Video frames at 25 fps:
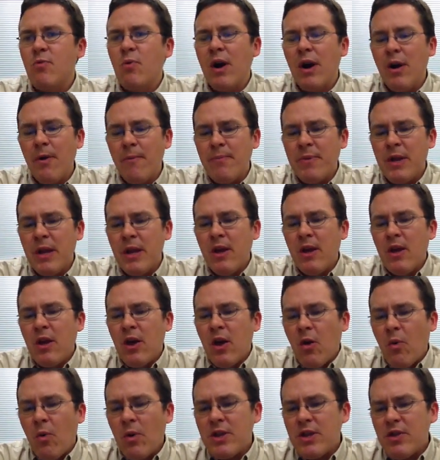Well,
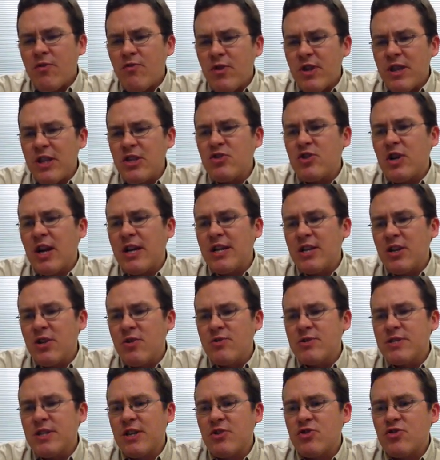what they're really trying to
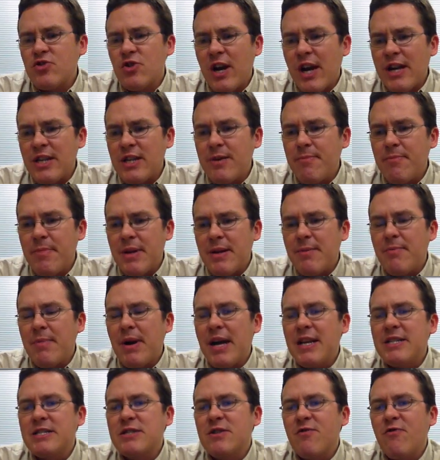do is they're trying to
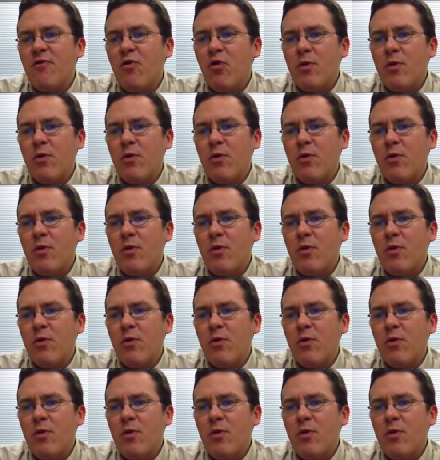minimize the